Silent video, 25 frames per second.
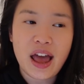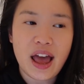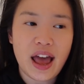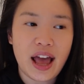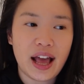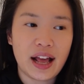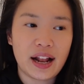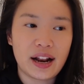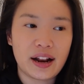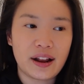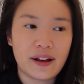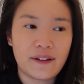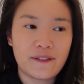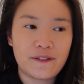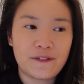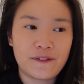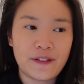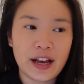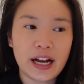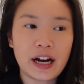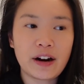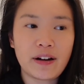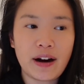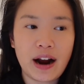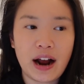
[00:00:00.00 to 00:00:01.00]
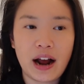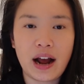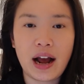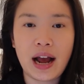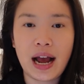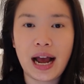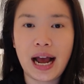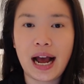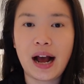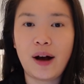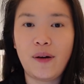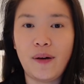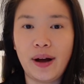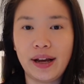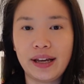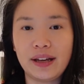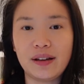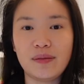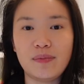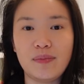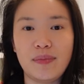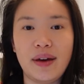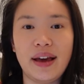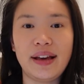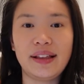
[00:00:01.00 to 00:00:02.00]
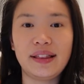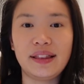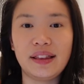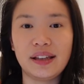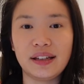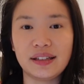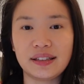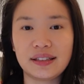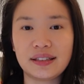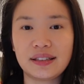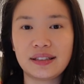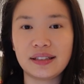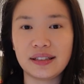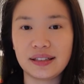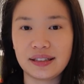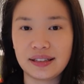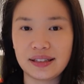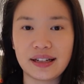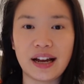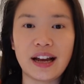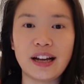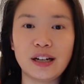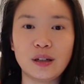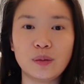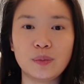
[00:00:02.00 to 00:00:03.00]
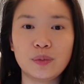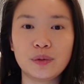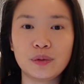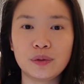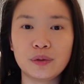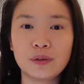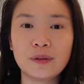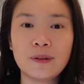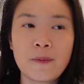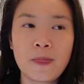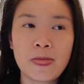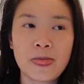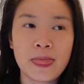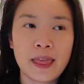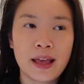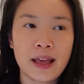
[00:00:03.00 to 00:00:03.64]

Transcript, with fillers: and figure out how I can make this sustainable.